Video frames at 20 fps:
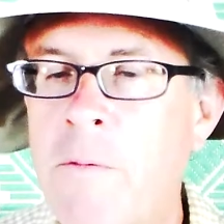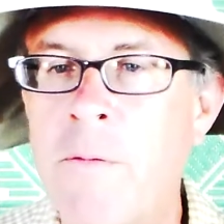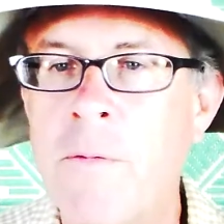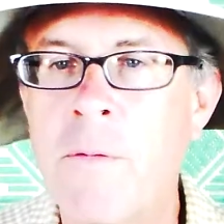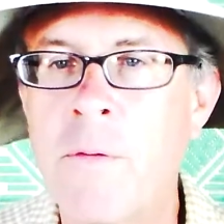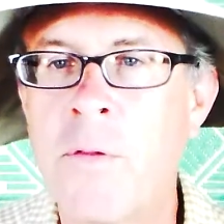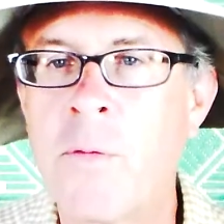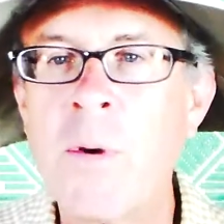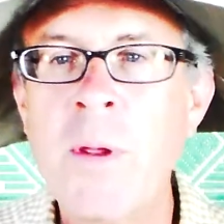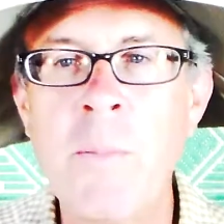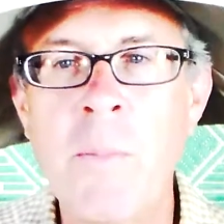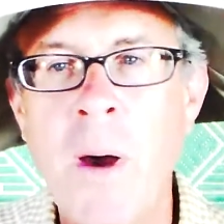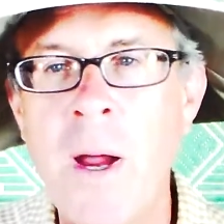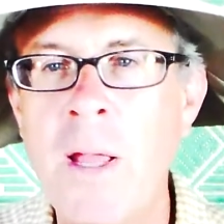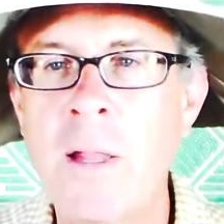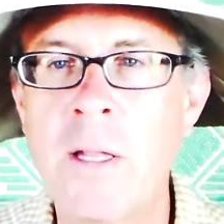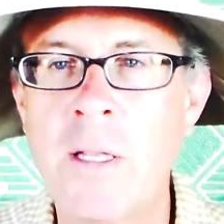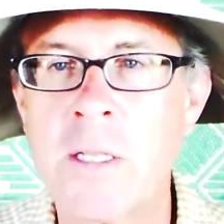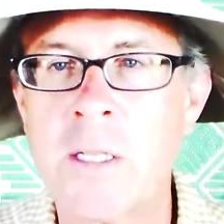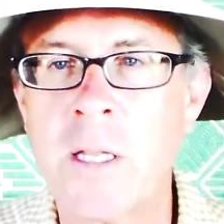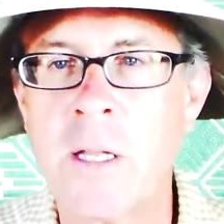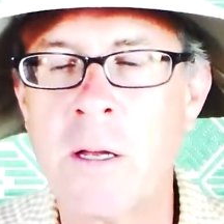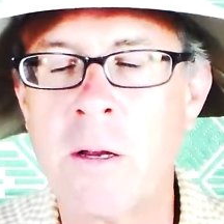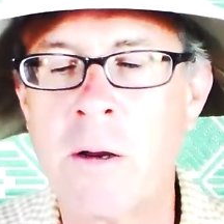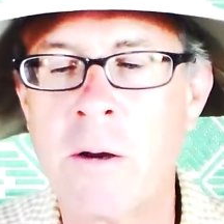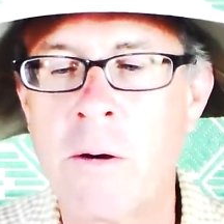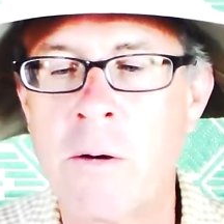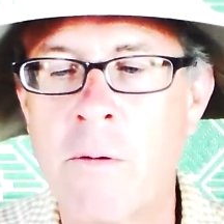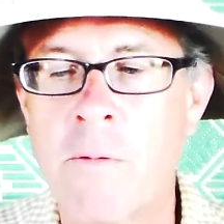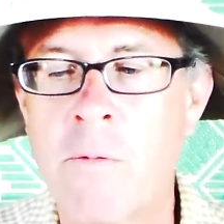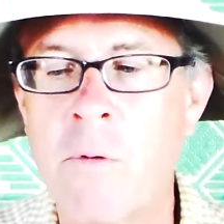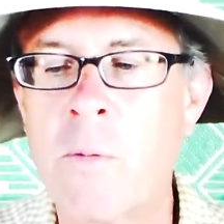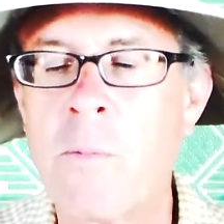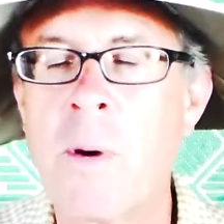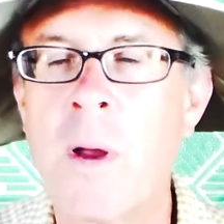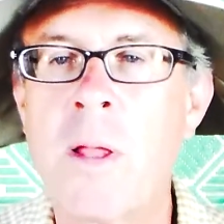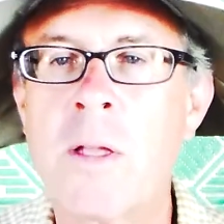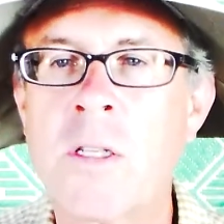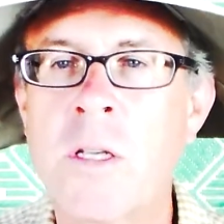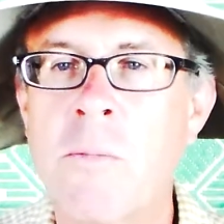had three pilots there, four
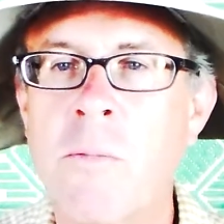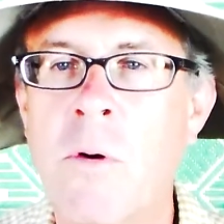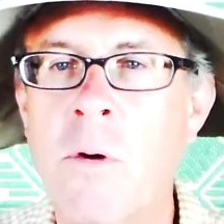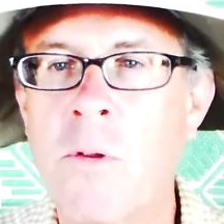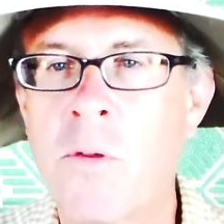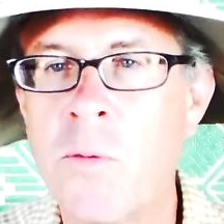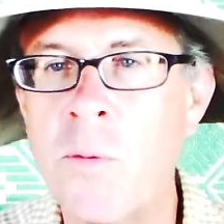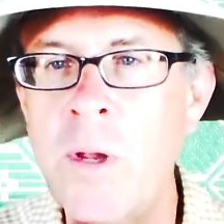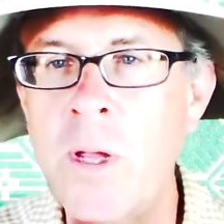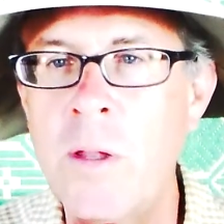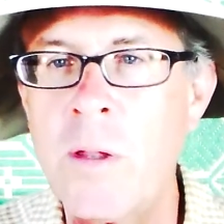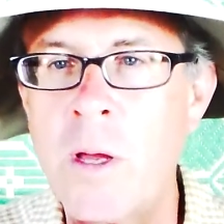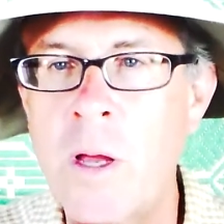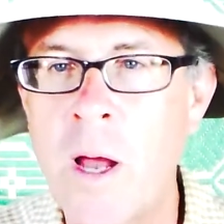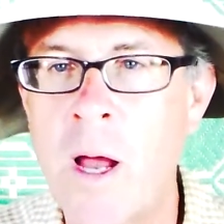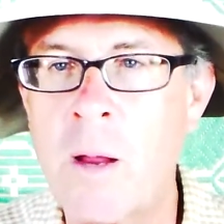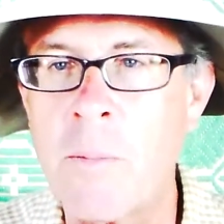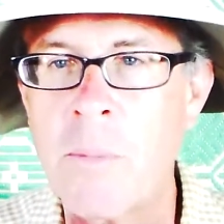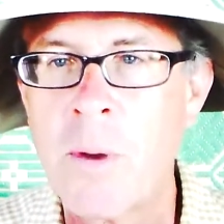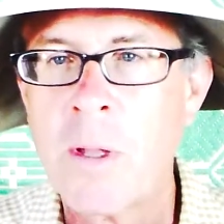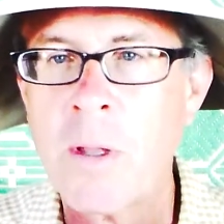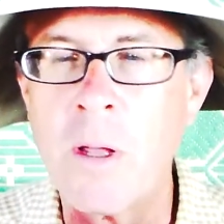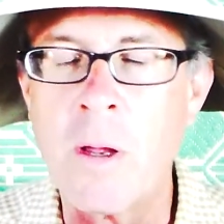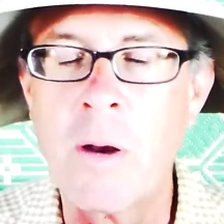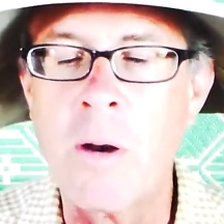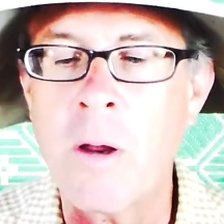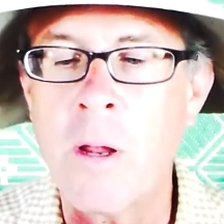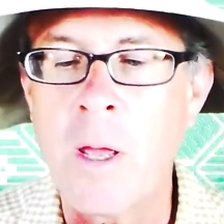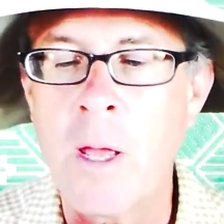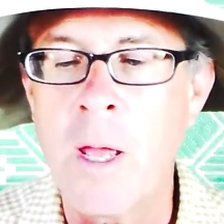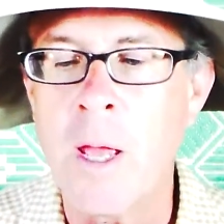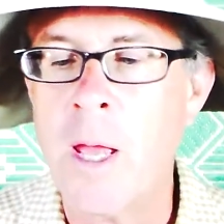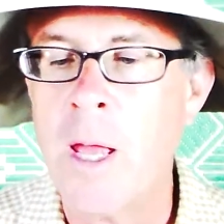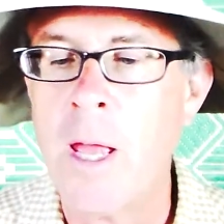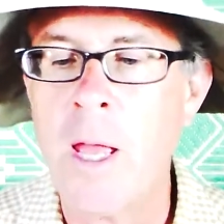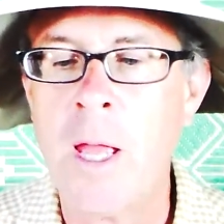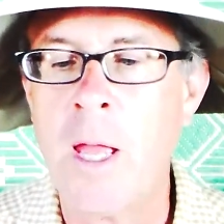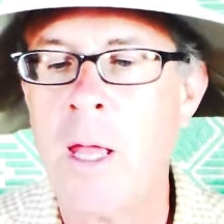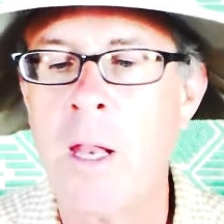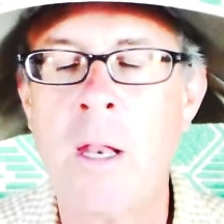pilots on board, three in the cockpit there,
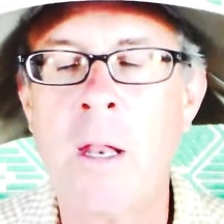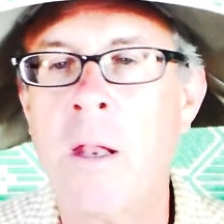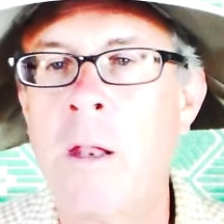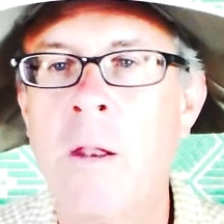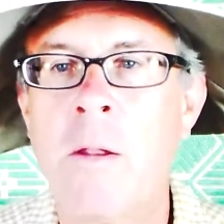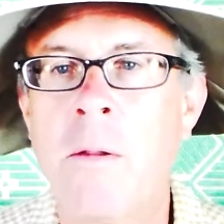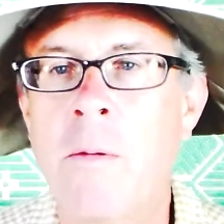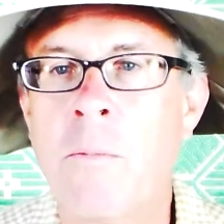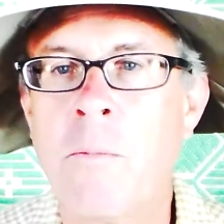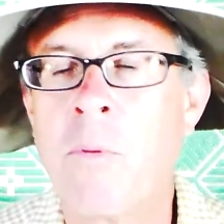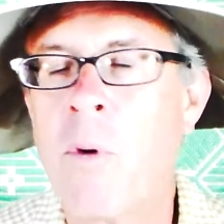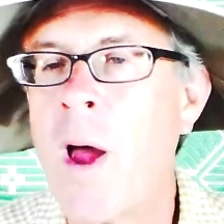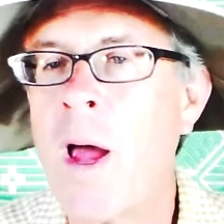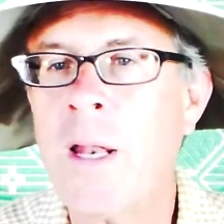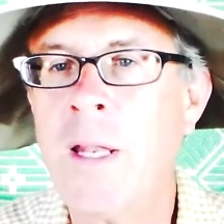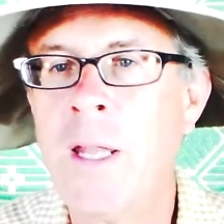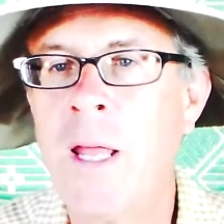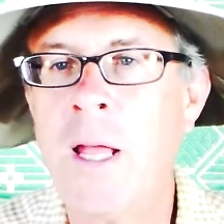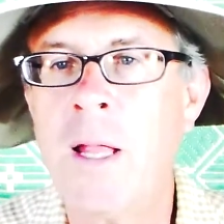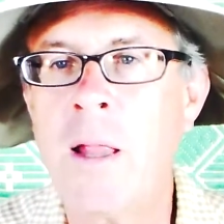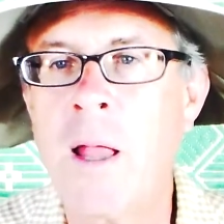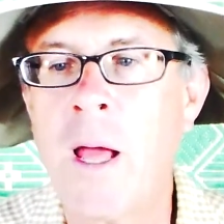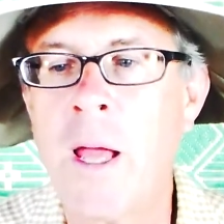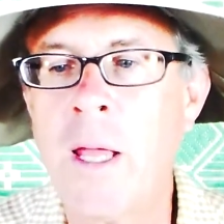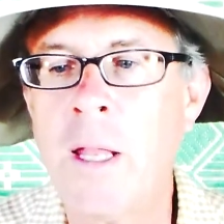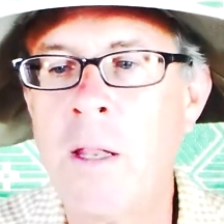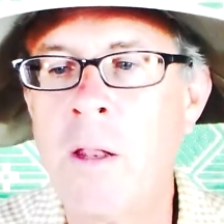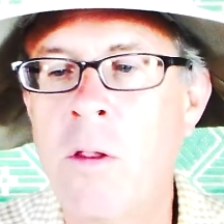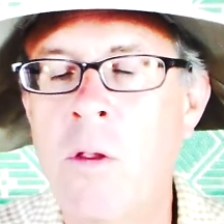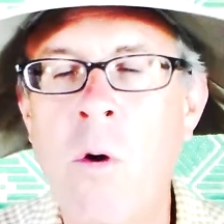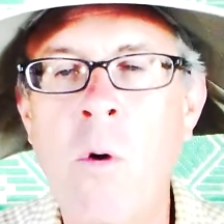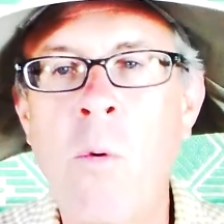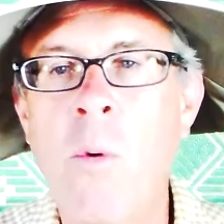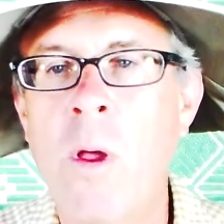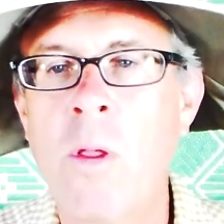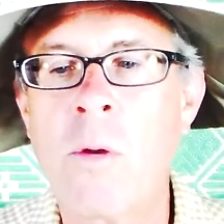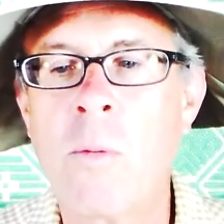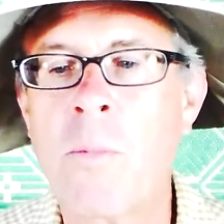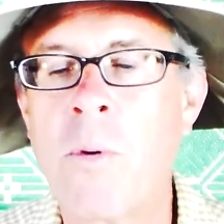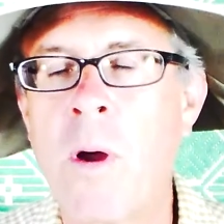in broad daylight, no
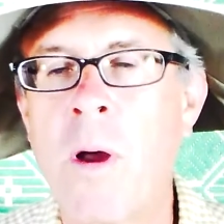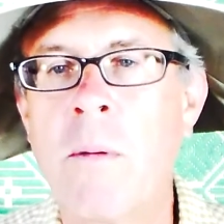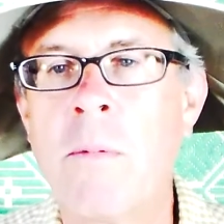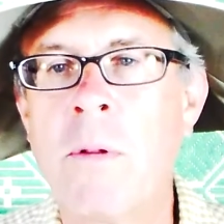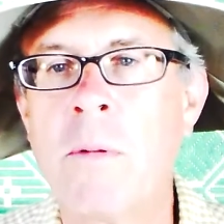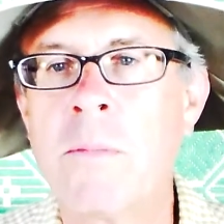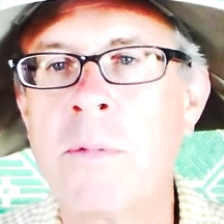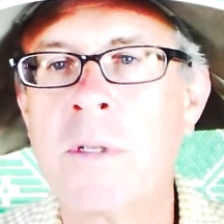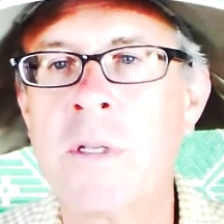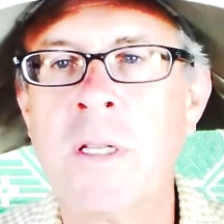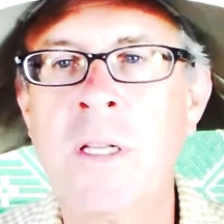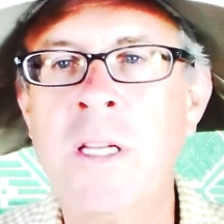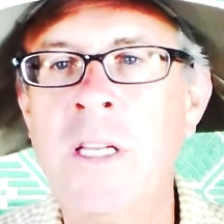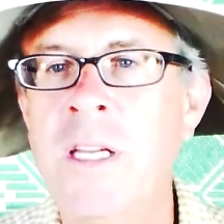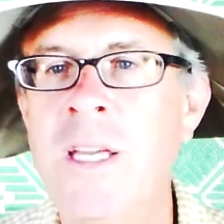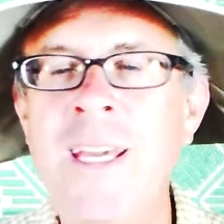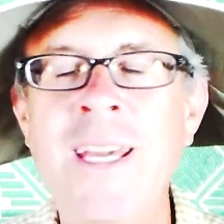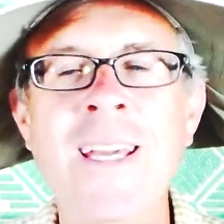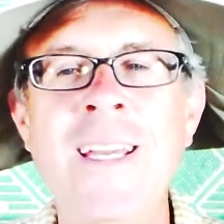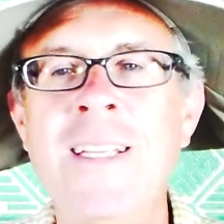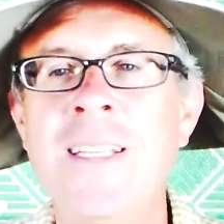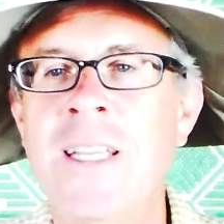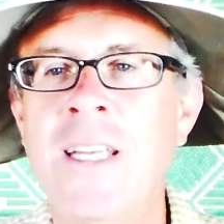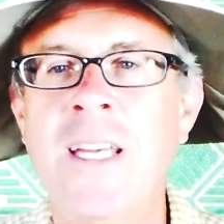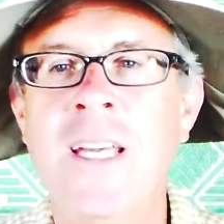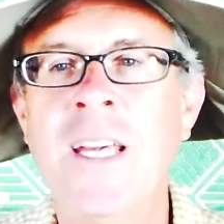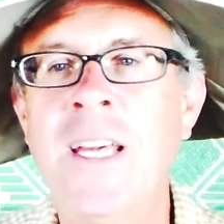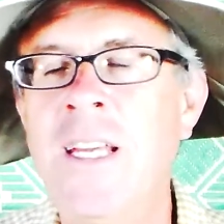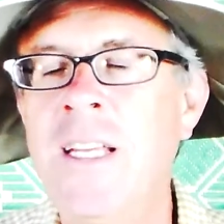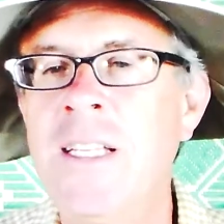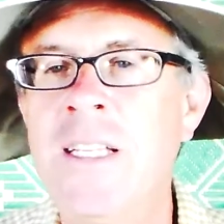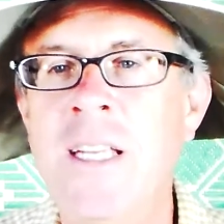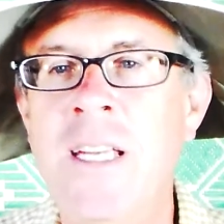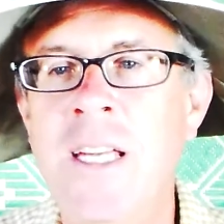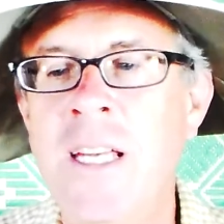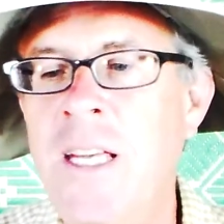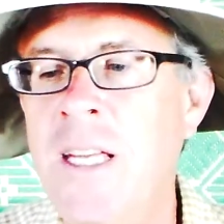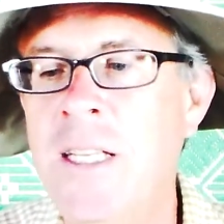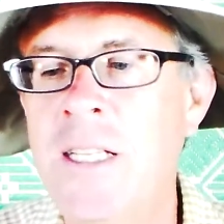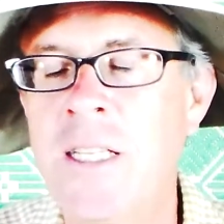weather problems, e easy,
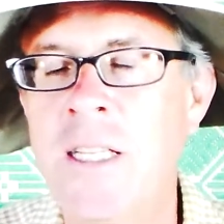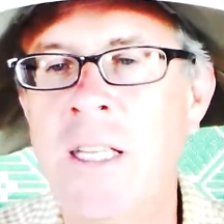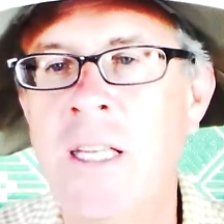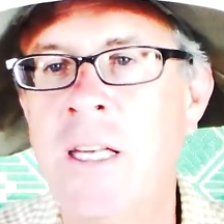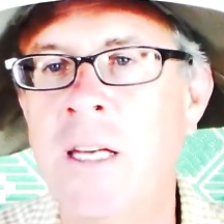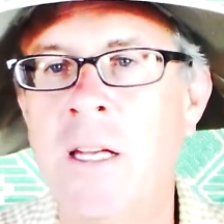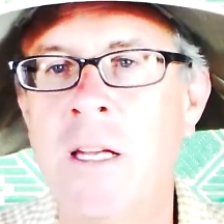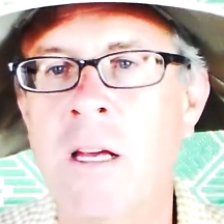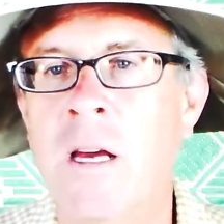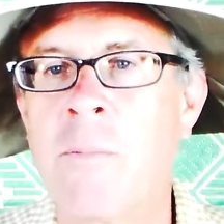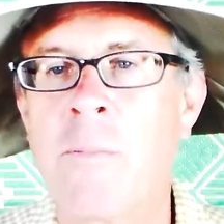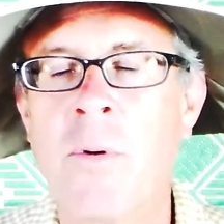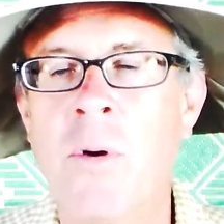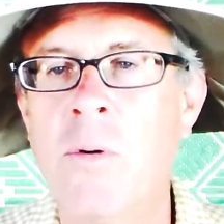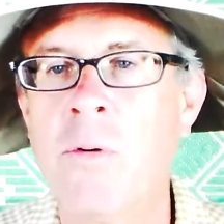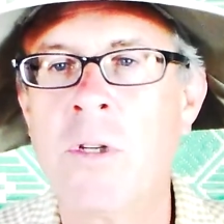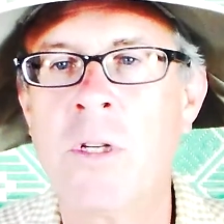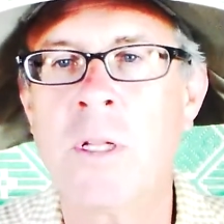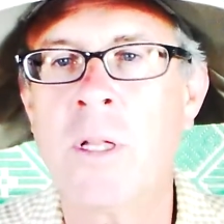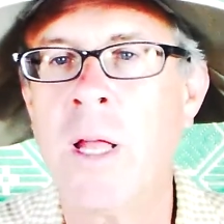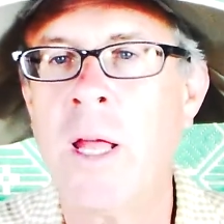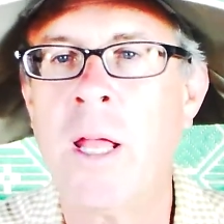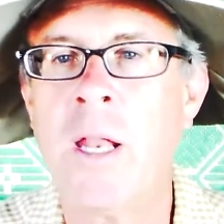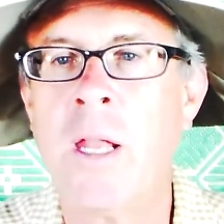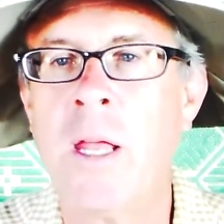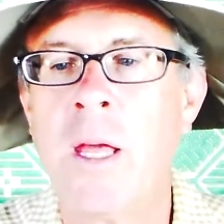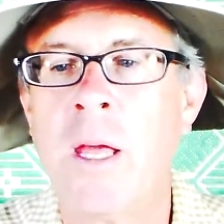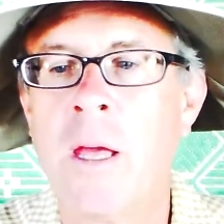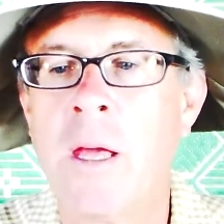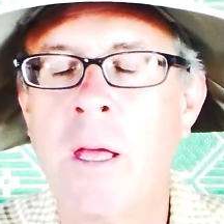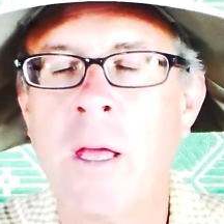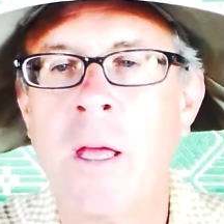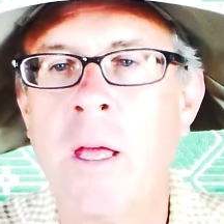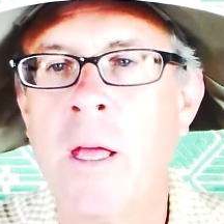easy, easy approach and landing.